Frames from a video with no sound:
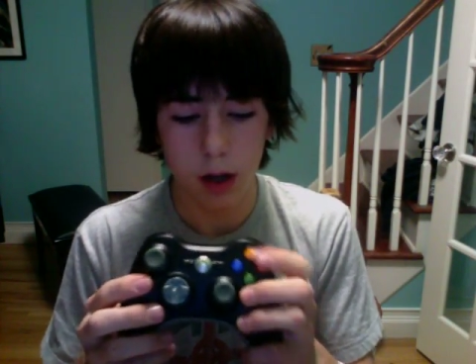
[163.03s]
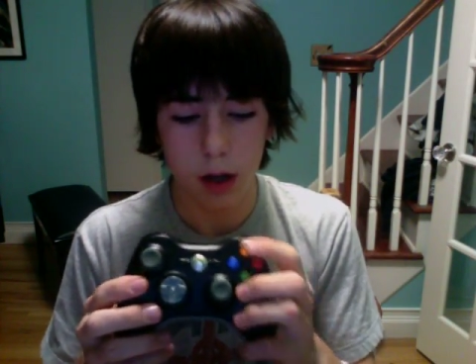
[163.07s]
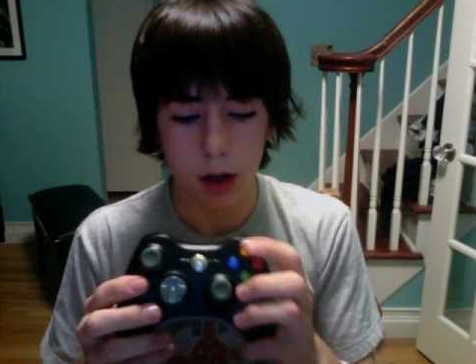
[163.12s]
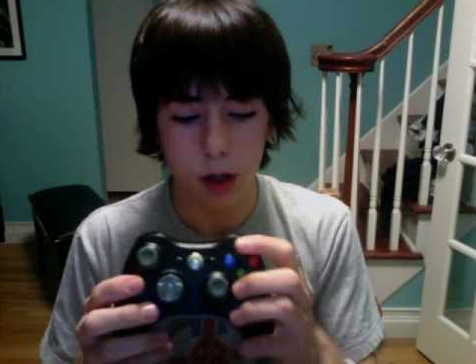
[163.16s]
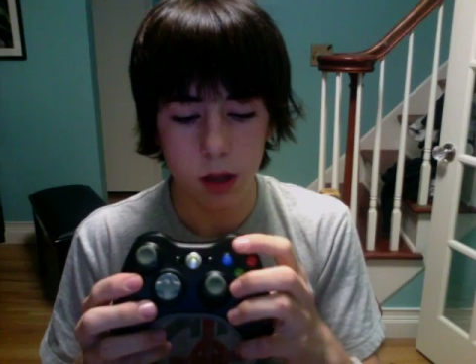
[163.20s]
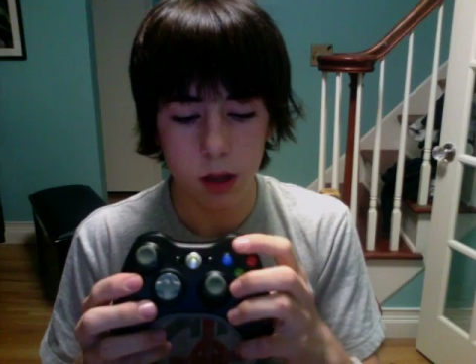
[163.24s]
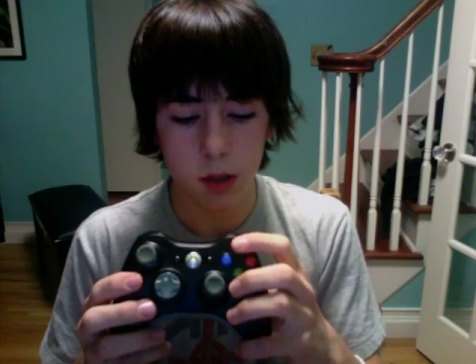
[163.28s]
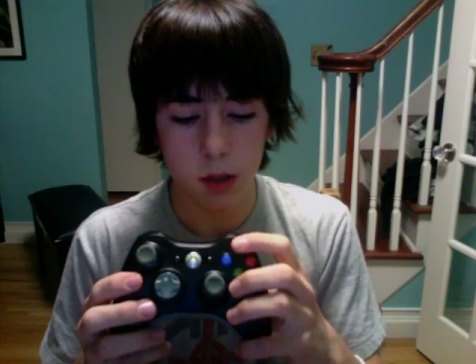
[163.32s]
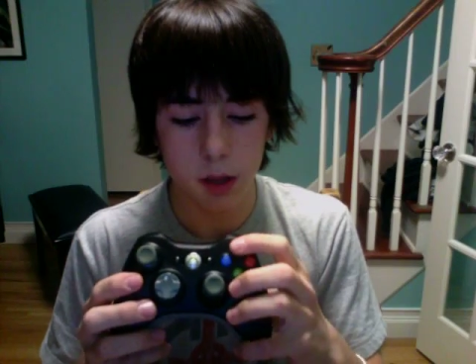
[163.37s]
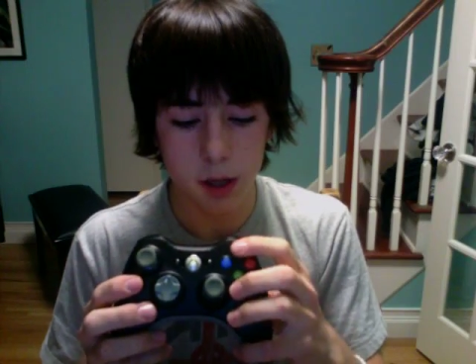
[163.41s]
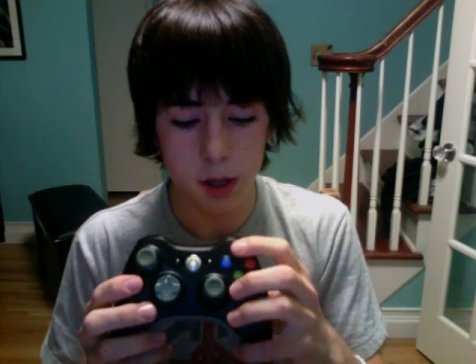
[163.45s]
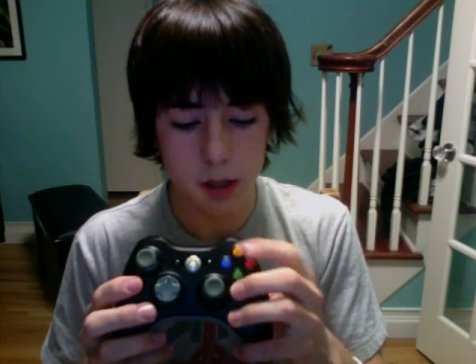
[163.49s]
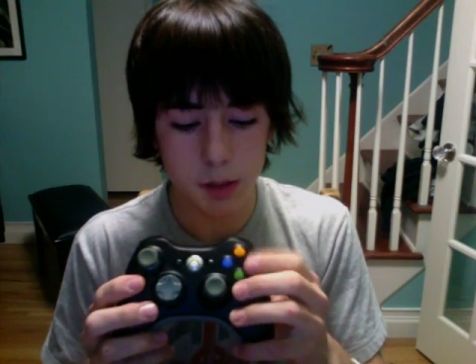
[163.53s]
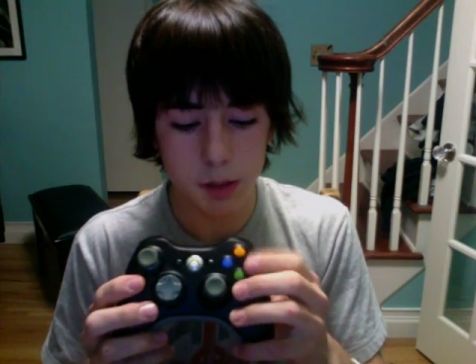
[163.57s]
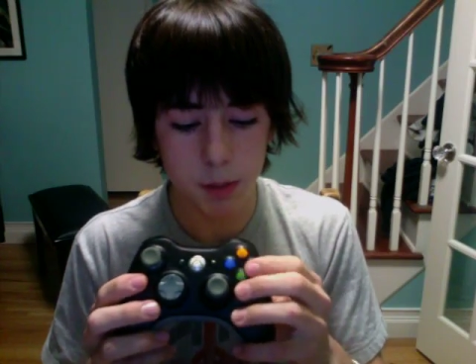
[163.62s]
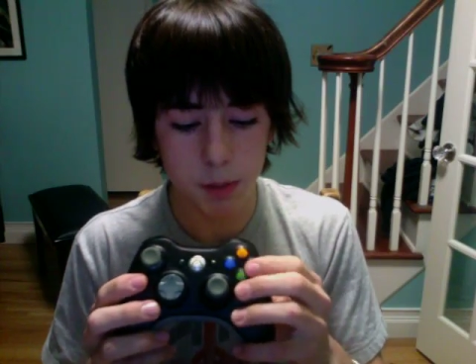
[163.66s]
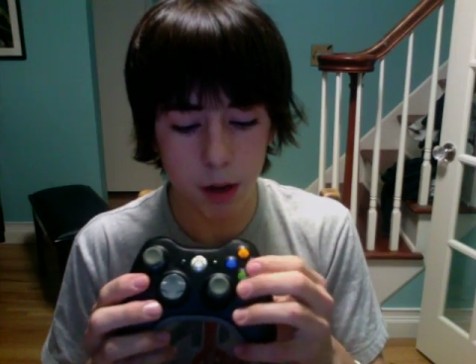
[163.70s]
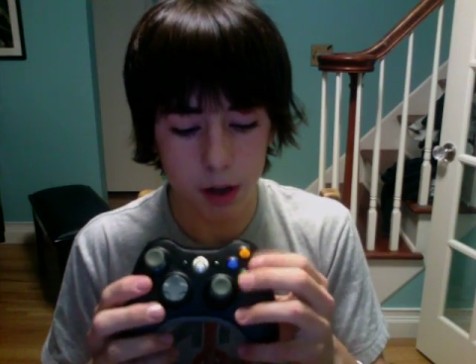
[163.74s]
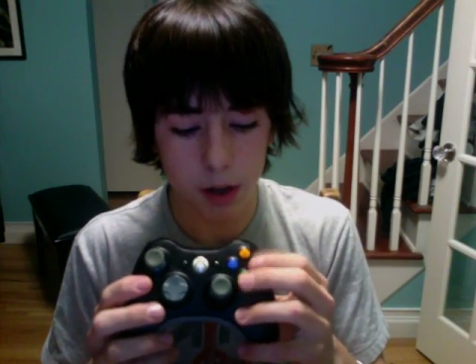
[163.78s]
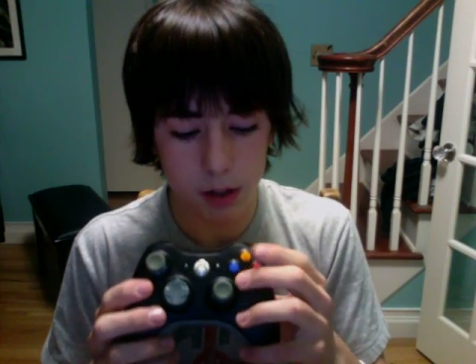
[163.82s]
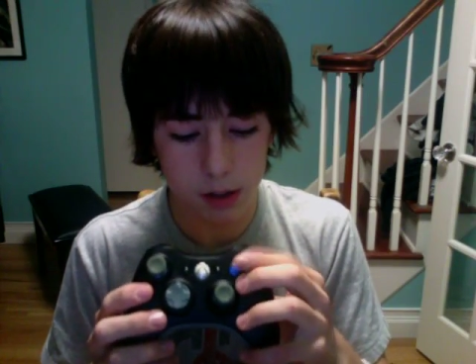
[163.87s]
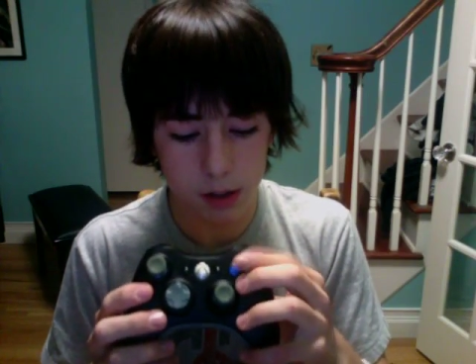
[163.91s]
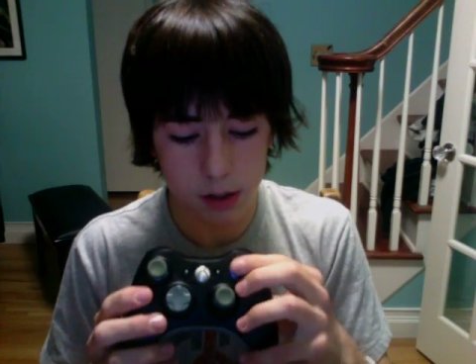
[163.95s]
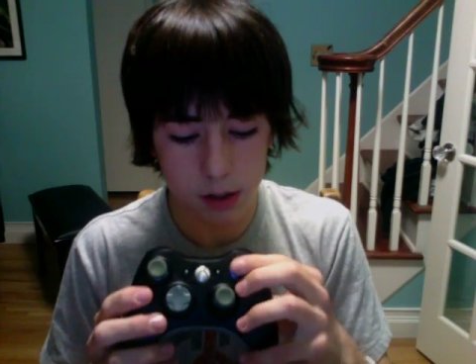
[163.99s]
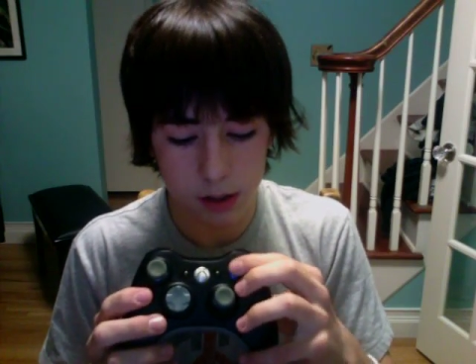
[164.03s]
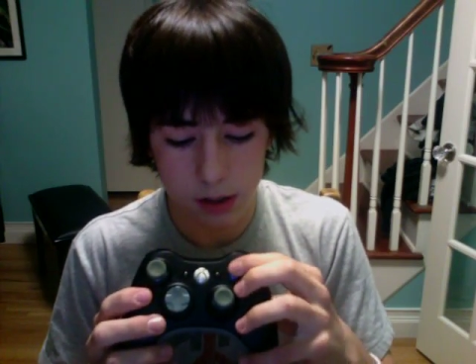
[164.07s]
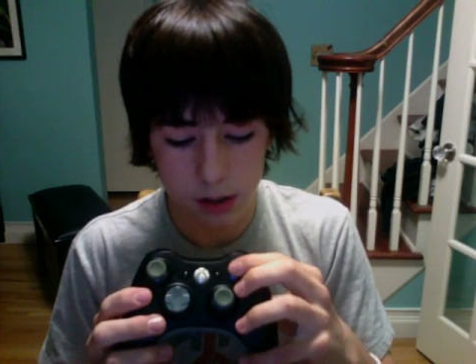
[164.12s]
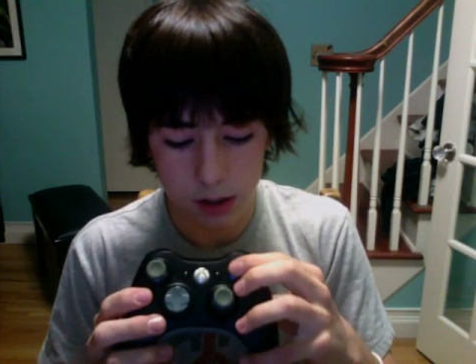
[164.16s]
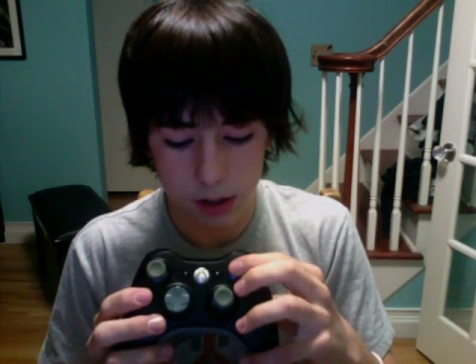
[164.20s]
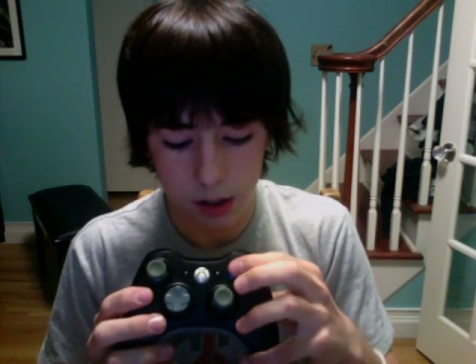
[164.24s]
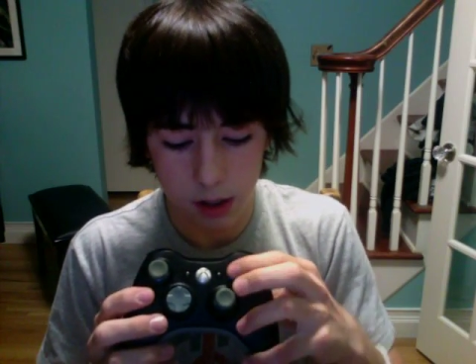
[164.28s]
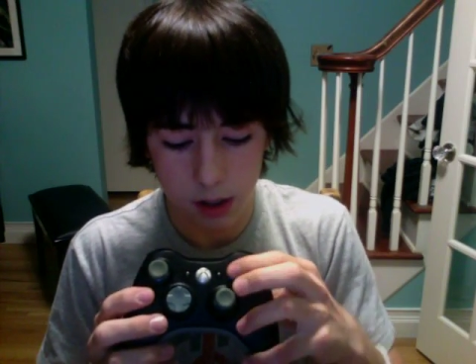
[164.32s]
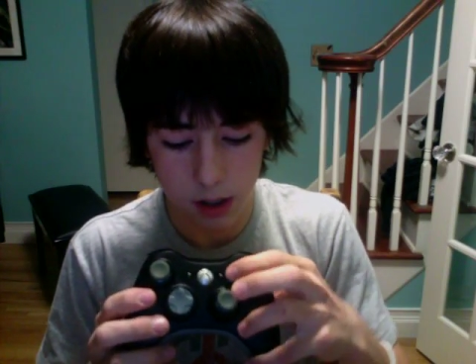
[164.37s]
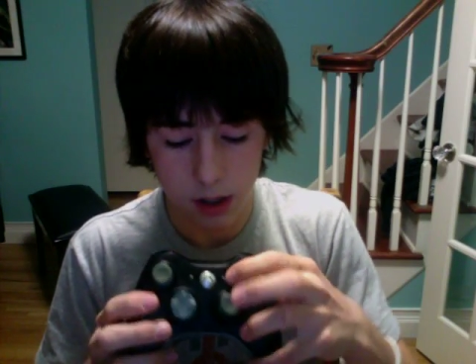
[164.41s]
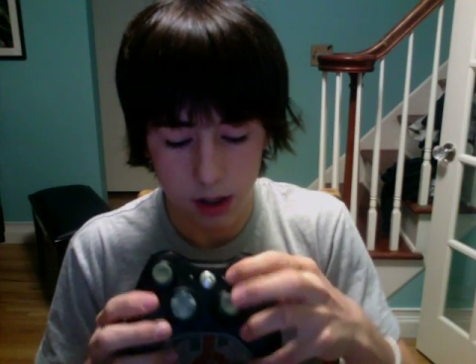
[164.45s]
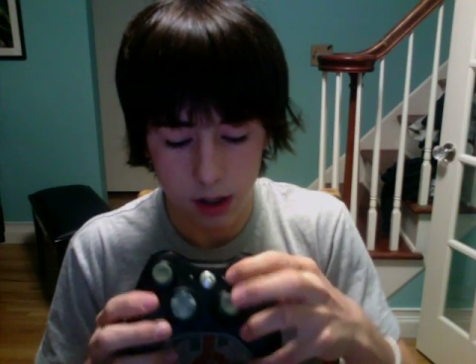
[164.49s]
these buttons
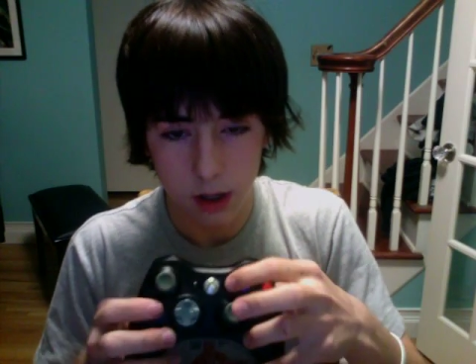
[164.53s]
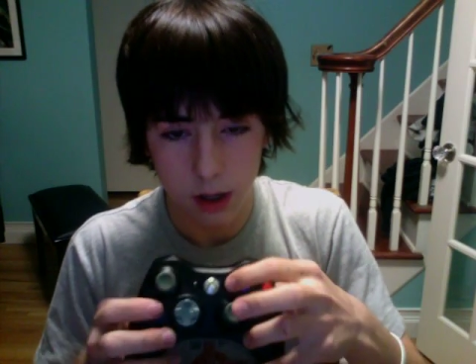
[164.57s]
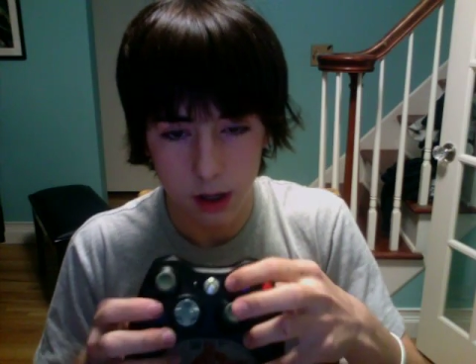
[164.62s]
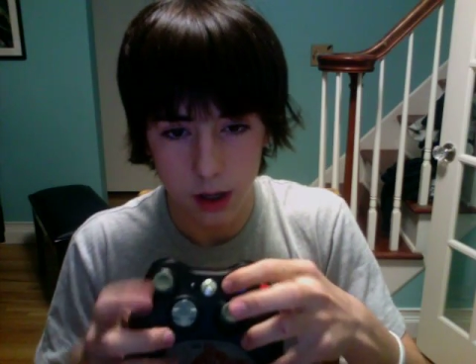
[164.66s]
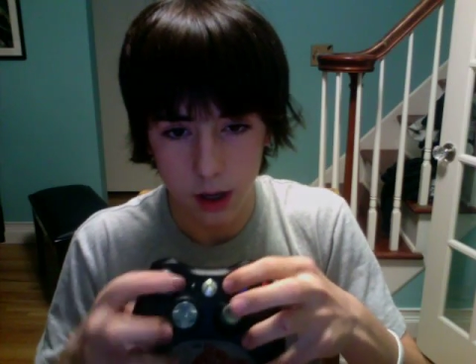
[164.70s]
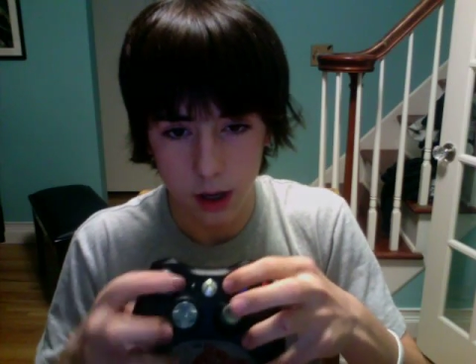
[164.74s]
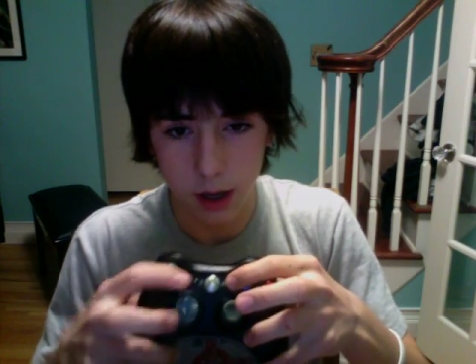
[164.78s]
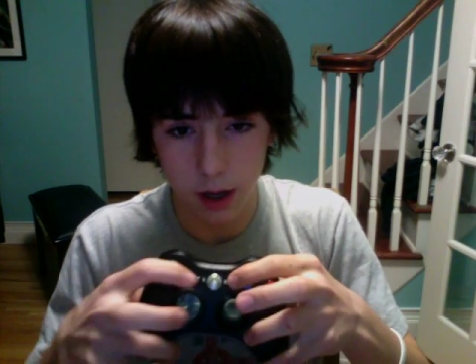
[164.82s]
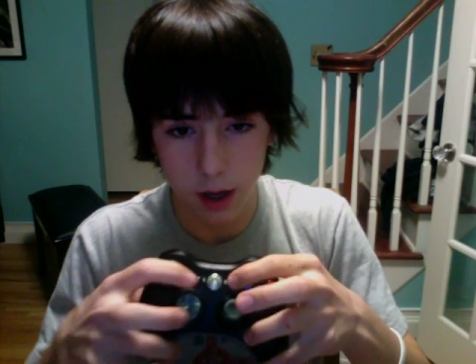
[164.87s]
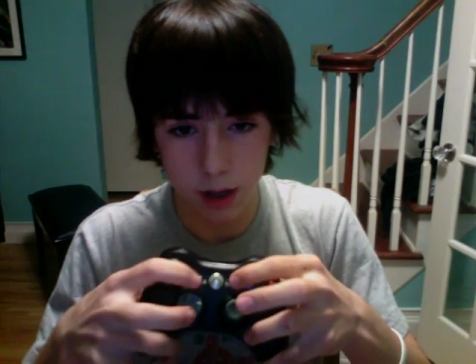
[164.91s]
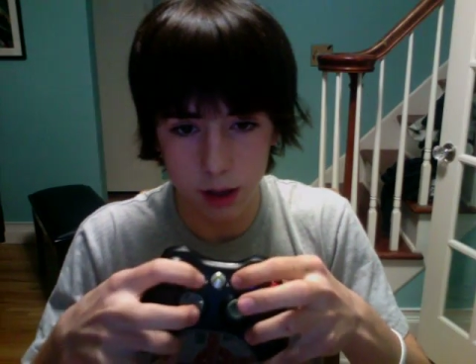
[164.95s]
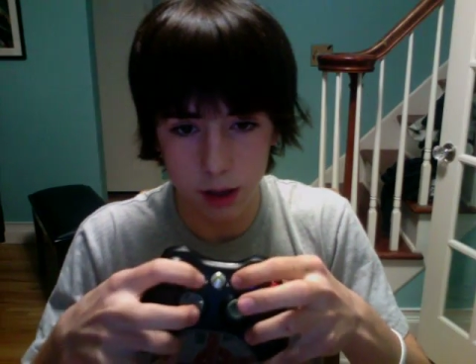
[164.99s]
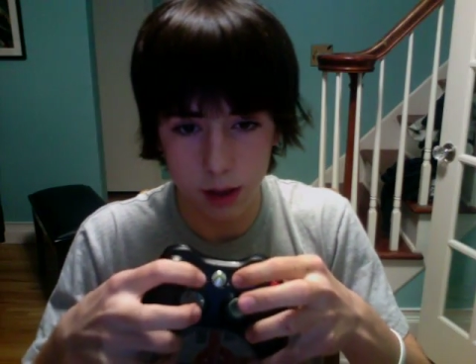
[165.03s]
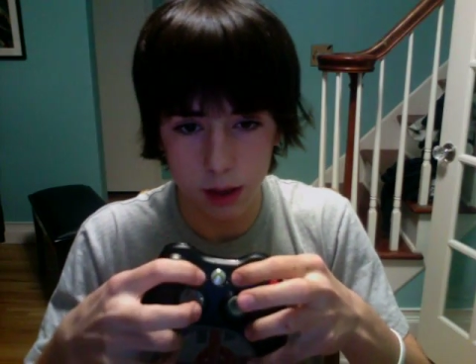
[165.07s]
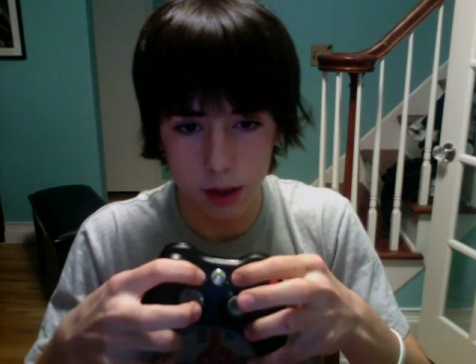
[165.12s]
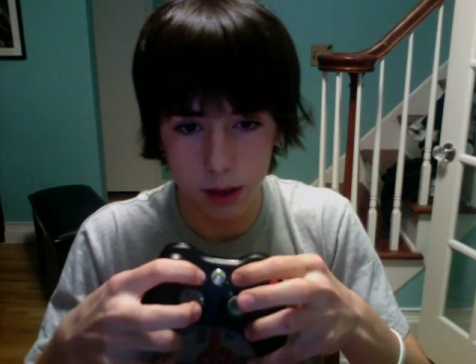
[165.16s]
and